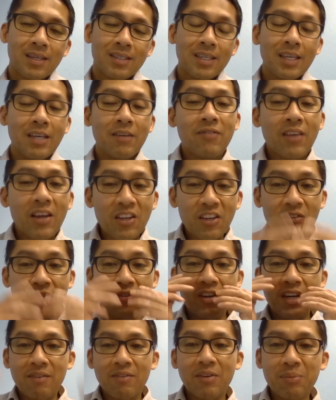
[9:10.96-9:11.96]
Steve, thank you
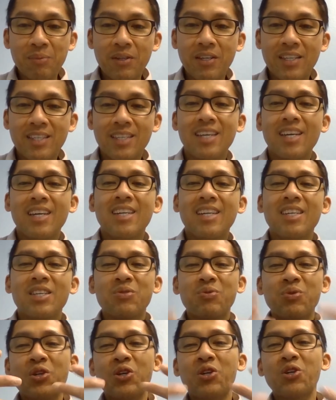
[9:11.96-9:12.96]
for having me again.
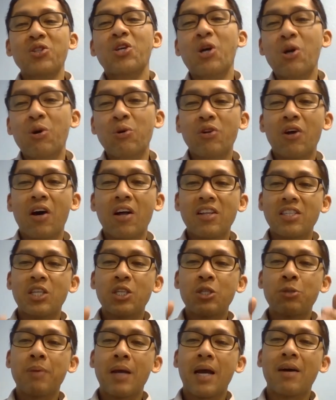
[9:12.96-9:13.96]
As we all know, knowledge
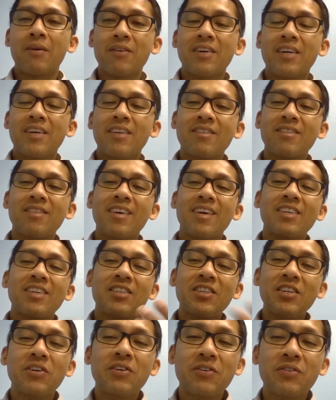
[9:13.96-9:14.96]
is power, and
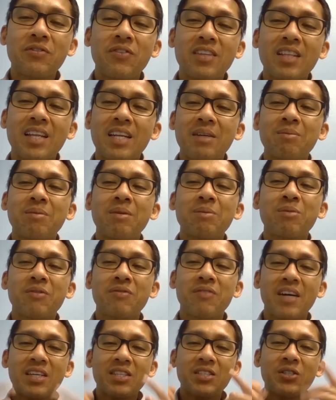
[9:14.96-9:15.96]
thank you for letting me
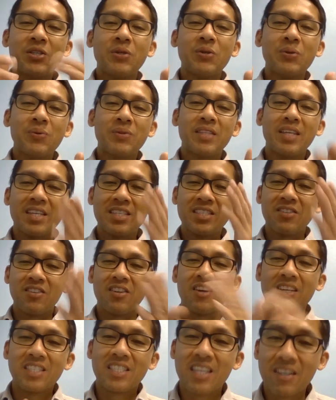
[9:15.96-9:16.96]
provide you with edge in
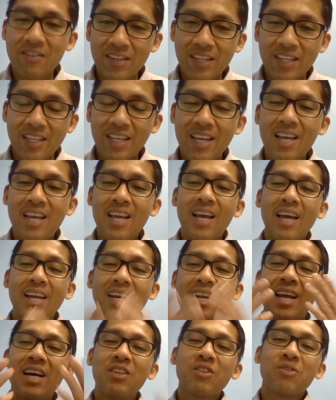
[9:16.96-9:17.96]
longevity
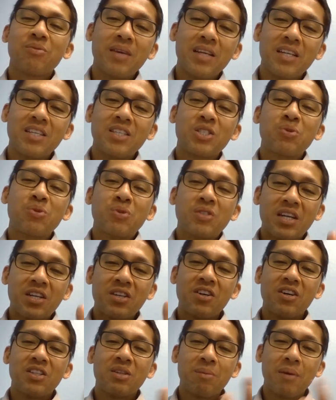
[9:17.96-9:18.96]
and health maintenance, which I
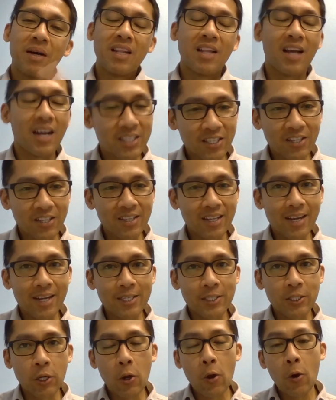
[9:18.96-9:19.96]
call the biological
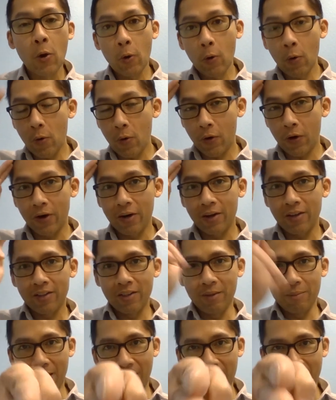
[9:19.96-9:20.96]
edge or
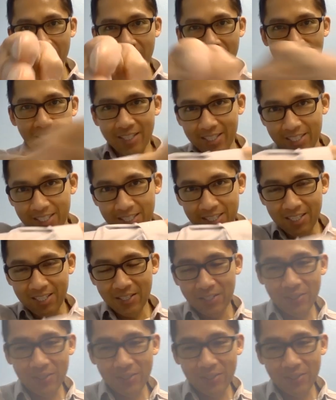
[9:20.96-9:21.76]
the bio edge.